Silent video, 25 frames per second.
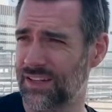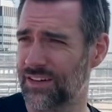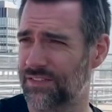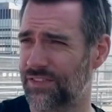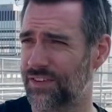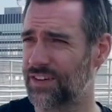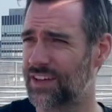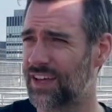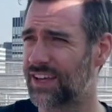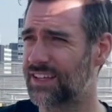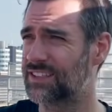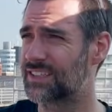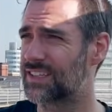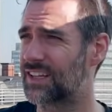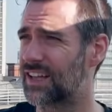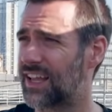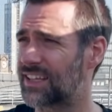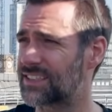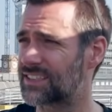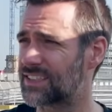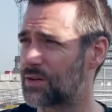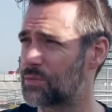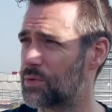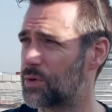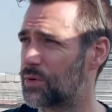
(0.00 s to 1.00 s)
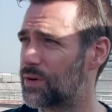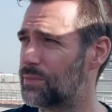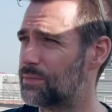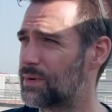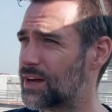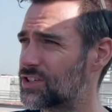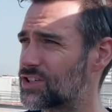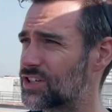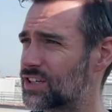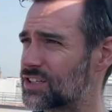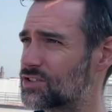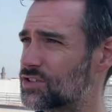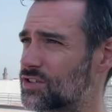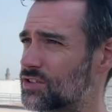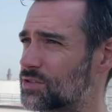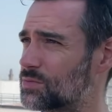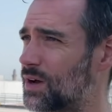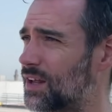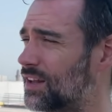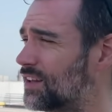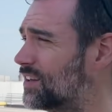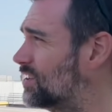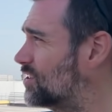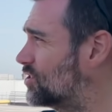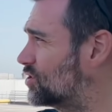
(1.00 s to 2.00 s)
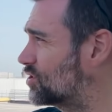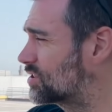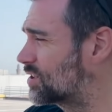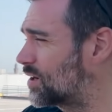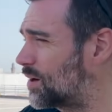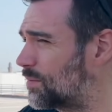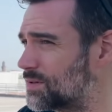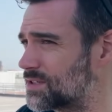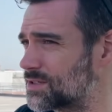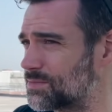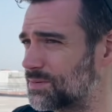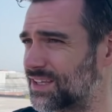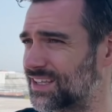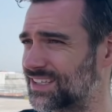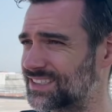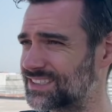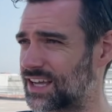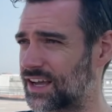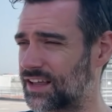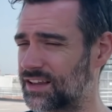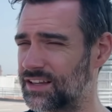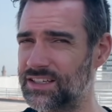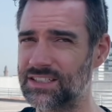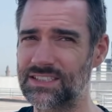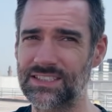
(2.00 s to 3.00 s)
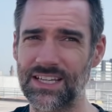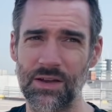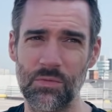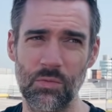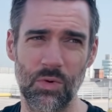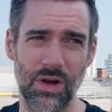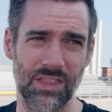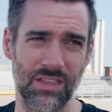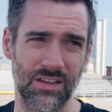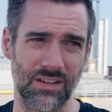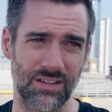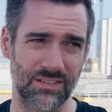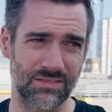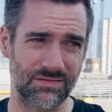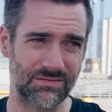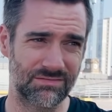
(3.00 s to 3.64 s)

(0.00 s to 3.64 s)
different day to the last time we were in Manchester as well, and it just happens to be exactly the same weather.